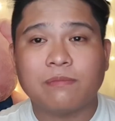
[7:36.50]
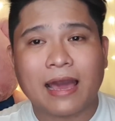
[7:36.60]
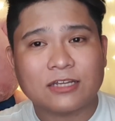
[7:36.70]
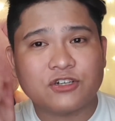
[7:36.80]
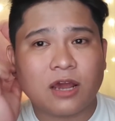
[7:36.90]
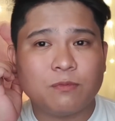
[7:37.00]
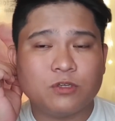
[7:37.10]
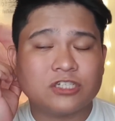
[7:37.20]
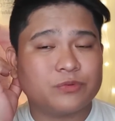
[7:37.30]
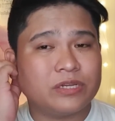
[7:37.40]
backdrop,
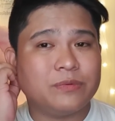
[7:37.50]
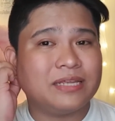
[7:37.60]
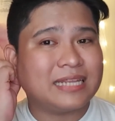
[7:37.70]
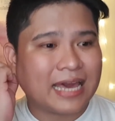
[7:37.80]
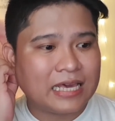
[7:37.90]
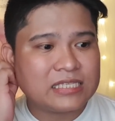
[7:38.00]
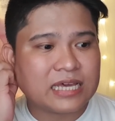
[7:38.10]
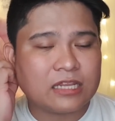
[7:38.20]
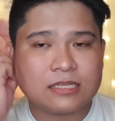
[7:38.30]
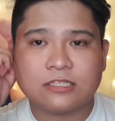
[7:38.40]
which is really, really
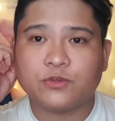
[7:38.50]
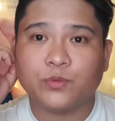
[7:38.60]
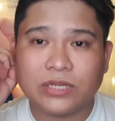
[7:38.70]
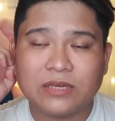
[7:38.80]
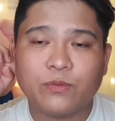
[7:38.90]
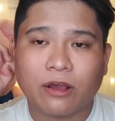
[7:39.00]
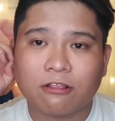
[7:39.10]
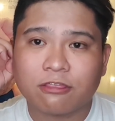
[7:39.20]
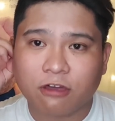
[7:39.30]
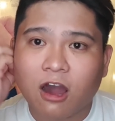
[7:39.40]
nice, and it's really
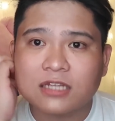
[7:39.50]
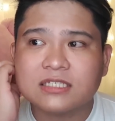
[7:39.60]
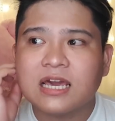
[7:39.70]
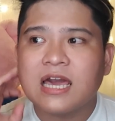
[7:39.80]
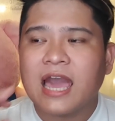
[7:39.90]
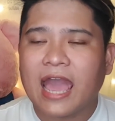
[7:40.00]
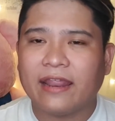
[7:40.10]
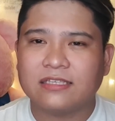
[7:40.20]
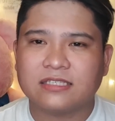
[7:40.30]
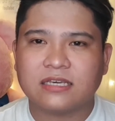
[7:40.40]
well thought,
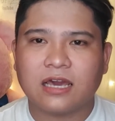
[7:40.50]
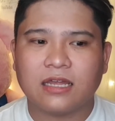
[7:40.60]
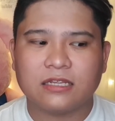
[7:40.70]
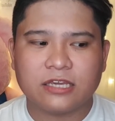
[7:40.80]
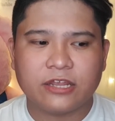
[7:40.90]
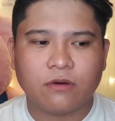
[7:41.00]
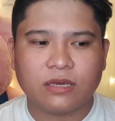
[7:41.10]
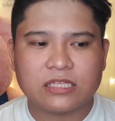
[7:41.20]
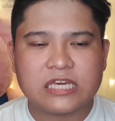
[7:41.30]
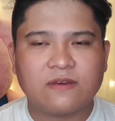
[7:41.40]
and it's, and you know,
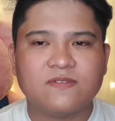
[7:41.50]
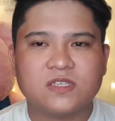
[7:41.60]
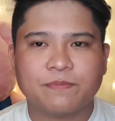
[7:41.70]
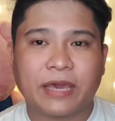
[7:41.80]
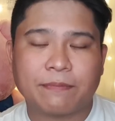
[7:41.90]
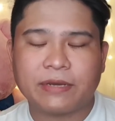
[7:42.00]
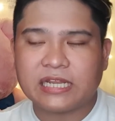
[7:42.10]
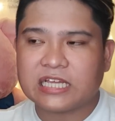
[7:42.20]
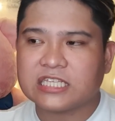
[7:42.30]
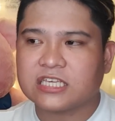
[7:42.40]
it gives Peck
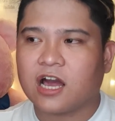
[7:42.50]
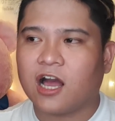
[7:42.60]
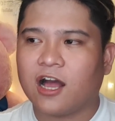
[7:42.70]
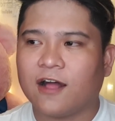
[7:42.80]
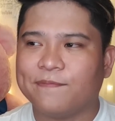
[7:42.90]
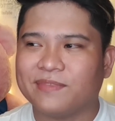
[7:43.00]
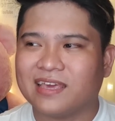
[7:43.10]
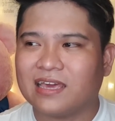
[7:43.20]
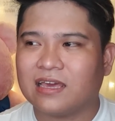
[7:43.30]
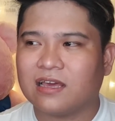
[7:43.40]
Khalid's
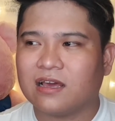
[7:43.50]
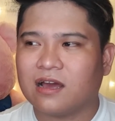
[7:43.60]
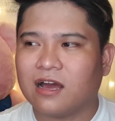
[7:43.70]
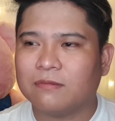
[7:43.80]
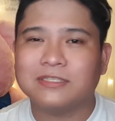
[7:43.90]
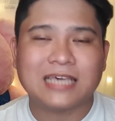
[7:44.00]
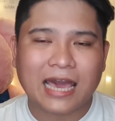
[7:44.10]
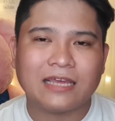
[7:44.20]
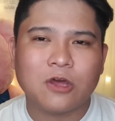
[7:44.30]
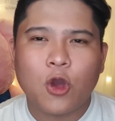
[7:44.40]

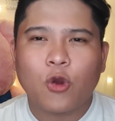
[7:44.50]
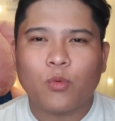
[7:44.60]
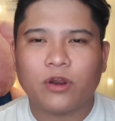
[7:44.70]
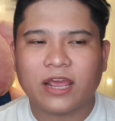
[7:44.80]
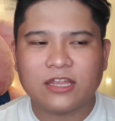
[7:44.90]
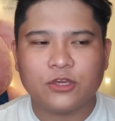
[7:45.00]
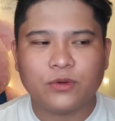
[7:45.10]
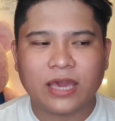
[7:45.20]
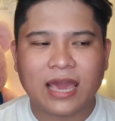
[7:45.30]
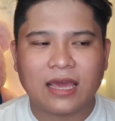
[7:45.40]
side wherein
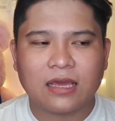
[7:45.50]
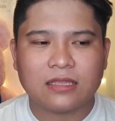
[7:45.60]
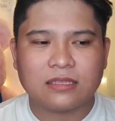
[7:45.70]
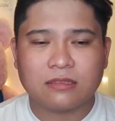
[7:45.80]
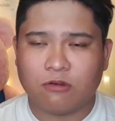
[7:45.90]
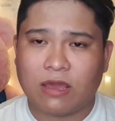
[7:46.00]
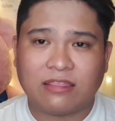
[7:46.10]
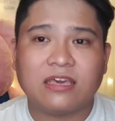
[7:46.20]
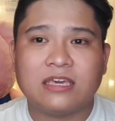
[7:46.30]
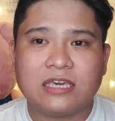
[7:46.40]
you can, I
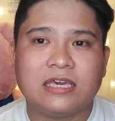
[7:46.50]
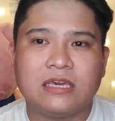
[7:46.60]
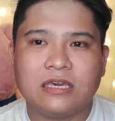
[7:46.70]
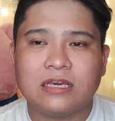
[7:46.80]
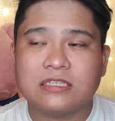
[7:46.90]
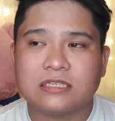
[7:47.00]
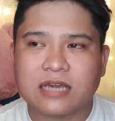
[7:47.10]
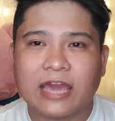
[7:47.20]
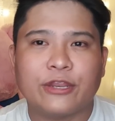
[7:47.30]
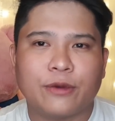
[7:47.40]
think he is
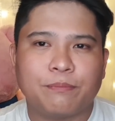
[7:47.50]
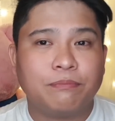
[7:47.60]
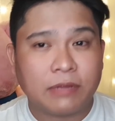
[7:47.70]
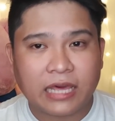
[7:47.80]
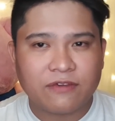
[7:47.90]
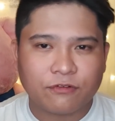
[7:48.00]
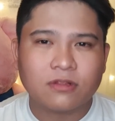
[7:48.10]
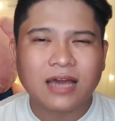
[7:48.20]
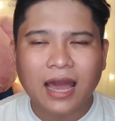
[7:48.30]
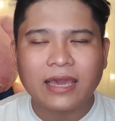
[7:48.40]
kind of
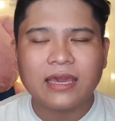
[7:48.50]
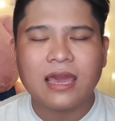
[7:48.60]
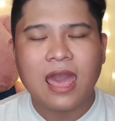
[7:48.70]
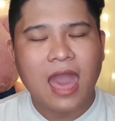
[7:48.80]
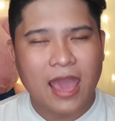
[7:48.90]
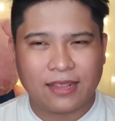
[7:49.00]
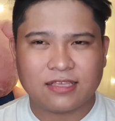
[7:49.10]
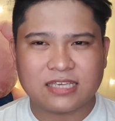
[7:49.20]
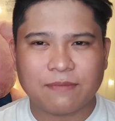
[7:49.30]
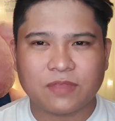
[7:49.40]
playful guy, and at
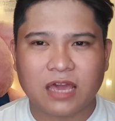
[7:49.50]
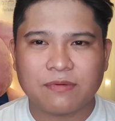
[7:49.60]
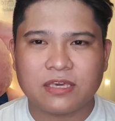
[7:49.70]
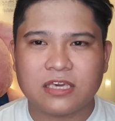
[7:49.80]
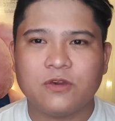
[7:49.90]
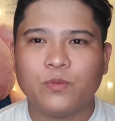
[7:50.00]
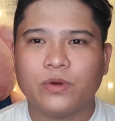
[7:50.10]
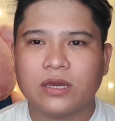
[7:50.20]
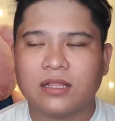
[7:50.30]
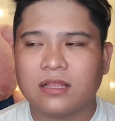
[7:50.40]
the same time he
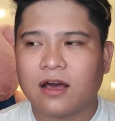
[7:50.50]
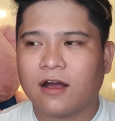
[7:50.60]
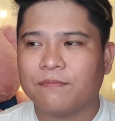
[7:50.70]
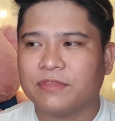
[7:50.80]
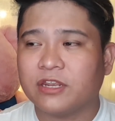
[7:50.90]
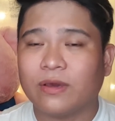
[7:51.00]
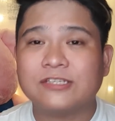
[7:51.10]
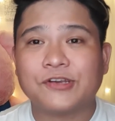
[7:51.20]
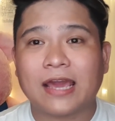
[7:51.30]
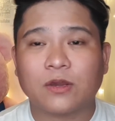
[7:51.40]
will
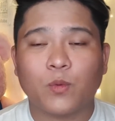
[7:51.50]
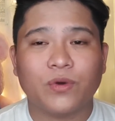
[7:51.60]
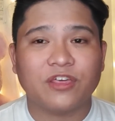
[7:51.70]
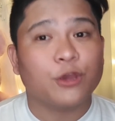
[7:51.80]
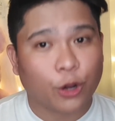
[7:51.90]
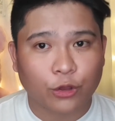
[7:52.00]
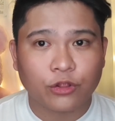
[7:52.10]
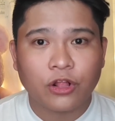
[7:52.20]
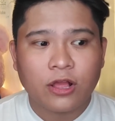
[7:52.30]
interact with the girl.